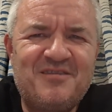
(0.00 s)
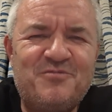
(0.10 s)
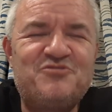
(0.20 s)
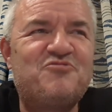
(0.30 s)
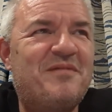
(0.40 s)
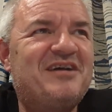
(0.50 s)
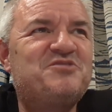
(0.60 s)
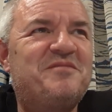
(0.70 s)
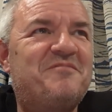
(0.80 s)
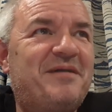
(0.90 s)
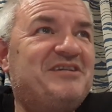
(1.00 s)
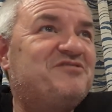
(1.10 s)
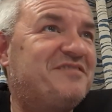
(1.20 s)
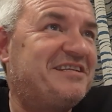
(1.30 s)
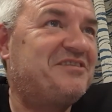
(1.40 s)
which reminds me of
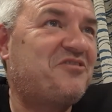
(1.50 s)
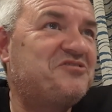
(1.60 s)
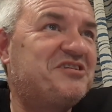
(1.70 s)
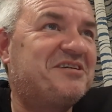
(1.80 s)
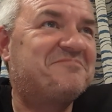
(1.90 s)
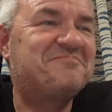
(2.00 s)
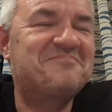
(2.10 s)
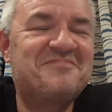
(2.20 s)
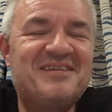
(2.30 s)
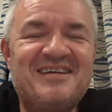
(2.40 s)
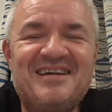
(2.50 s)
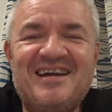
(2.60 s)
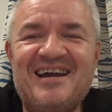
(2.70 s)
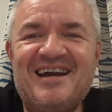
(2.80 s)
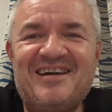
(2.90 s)
Basford in Nottingham.
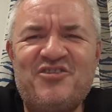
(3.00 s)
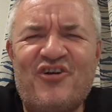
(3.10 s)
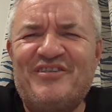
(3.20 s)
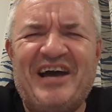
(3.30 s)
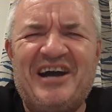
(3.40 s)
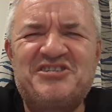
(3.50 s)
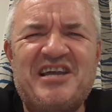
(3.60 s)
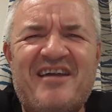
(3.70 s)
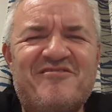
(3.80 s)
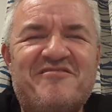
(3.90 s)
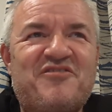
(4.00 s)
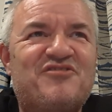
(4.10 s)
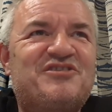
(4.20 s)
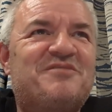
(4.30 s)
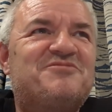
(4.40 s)
Not a nice area of
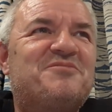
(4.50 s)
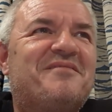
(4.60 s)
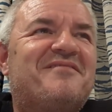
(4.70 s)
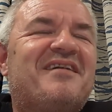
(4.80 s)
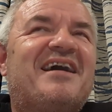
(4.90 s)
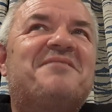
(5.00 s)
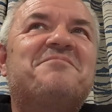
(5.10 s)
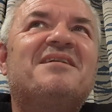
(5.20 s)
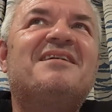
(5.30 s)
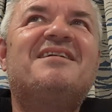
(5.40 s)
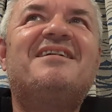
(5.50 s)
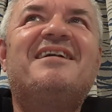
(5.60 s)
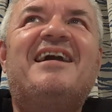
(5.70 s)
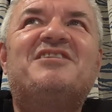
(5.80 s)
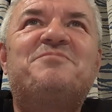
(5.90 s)
Nottingham, to be fair.
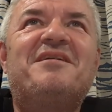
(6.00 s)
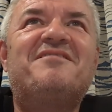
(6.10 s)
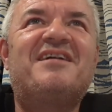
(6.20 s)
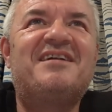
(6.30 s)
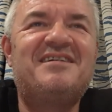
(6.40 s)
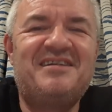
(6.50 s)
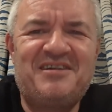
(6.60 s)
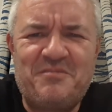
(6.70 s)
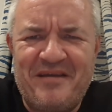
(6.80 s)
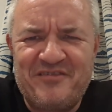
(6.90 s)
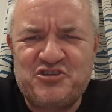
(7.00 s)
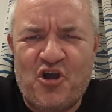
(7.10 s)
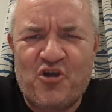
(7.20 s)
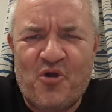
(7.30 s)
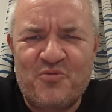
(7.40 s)
Yeah, it's a bit of a
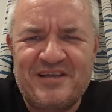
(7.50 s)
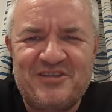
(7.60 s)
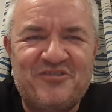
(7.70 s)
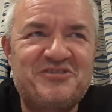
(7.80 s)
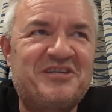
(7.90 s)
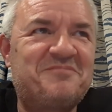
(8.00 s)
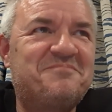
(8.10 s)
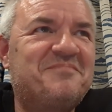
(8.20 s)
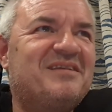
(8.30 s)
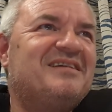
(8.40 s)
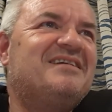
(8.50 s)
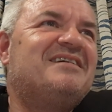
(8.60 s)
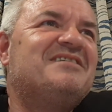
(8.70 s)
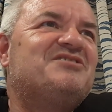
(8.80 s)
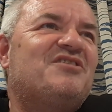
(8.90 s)
dog hole in Nottingham.
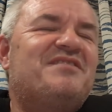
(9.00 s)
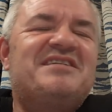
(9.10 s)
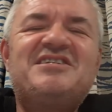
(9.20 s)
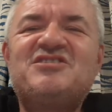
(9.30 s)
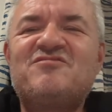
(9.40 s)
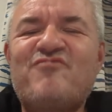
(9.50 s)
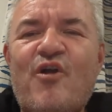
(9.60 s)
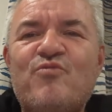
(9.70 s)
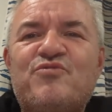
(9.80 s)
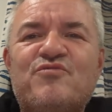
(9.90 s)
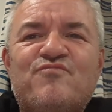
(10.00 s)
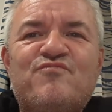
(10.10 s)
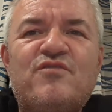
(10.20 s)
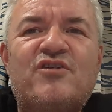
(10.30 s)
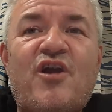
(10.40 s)
So this is a
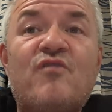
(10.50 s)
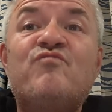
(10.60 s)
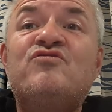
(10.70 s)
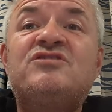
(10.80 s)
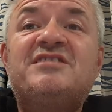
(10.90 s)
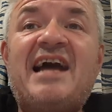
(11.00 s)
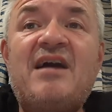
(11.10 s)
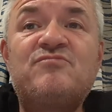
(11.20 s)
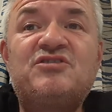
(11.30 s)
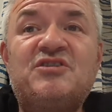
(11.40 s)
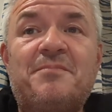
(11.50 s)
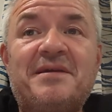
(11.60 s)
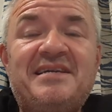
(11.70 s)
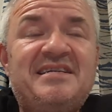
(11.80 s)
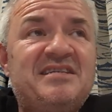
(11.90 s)
road that runs down to the
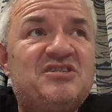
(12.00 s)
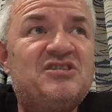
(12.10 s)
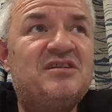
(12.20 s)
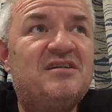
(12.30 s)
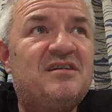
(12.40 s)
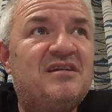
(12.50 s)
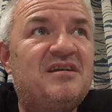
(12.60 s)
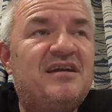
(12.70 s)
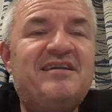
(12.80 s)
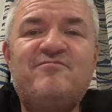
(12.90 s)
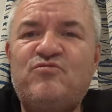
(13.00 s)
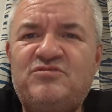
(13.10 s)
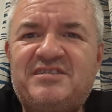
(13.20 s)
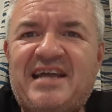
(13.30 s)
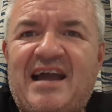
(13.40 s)
beach. It
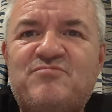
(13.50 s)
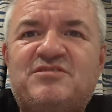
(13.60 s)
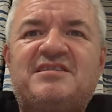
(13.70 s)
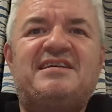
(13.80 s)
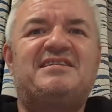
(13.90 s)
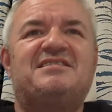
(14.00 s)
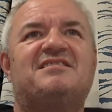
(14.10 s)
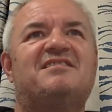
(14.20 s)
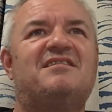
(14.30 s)
runs down to this